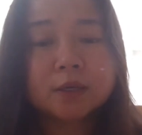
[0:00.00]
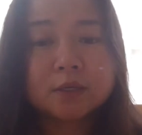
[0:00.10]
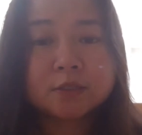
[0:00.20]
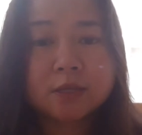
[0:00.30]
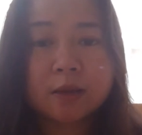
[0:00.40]

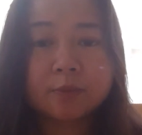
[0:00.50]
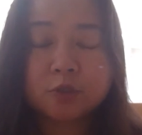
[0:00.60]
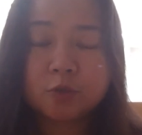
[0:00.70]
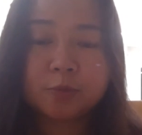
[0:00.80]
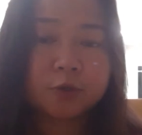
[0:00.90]
is
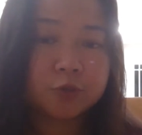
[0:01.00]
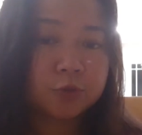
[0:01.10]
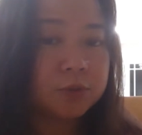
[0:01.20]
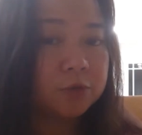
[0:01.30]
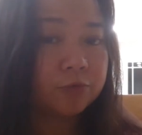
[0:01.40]
damaged because
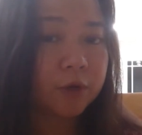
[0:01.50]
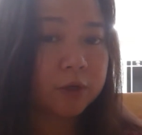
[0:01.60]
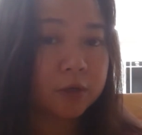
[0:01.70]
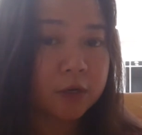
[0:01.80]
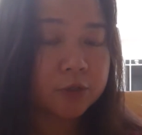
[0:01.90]
you didn't
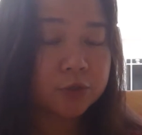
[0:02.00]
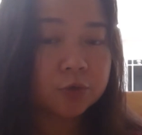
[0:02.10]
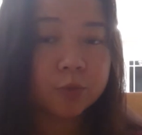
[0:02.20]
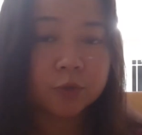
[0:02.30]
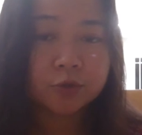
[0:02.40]
recognize
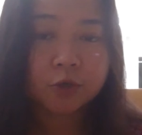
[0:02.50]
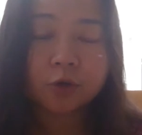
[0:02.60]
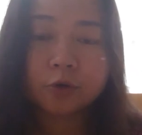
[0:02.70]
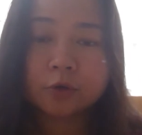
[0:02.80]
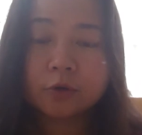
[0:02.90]
her when you saw
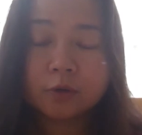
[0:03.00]
her.